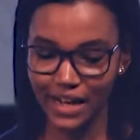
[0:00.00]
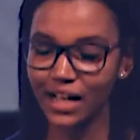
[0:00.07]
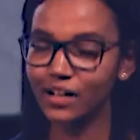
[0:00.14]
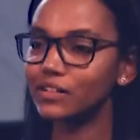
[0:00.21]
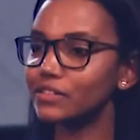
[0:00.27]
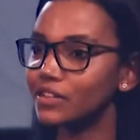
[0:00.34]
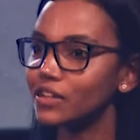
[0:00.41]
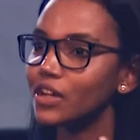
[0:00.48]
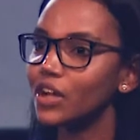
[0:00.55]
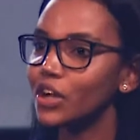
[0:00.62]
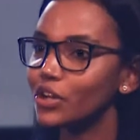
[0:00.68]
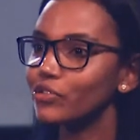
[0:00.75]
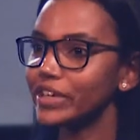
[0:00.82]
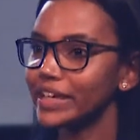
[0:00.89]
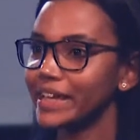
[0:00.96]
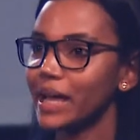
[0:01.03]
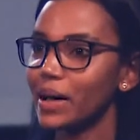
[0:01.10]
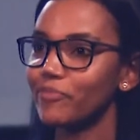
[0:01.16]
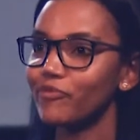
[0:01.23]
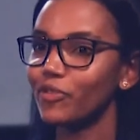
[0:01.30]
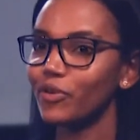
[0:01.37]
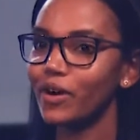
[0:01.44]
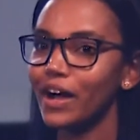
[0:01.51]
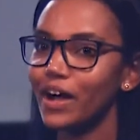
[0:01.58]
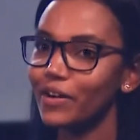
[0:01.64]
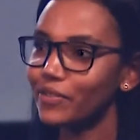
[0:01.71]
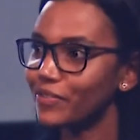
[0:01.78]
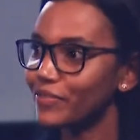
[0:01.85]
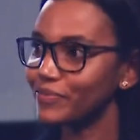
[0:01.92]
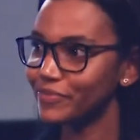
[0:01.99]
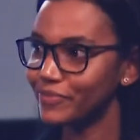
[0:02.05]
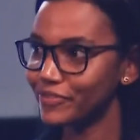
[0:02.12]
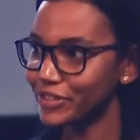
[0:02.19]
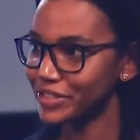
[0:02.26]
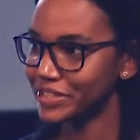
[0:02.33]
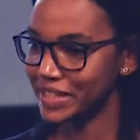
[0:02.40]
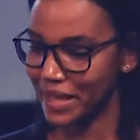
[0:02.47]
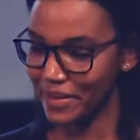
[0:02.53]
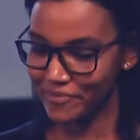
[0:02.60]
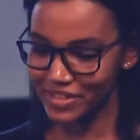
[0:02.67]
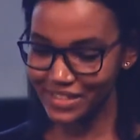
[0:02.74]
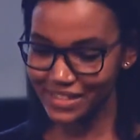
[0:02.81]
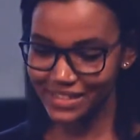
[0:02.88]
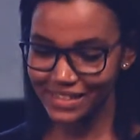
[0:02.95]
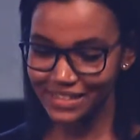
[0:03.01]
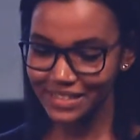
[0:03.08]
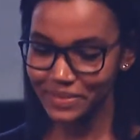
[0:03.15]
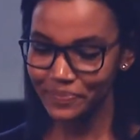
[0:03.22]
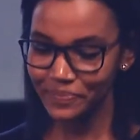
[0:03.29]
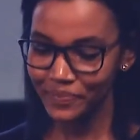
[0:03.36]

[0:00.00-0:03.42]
I'll recap for our first-time visitors.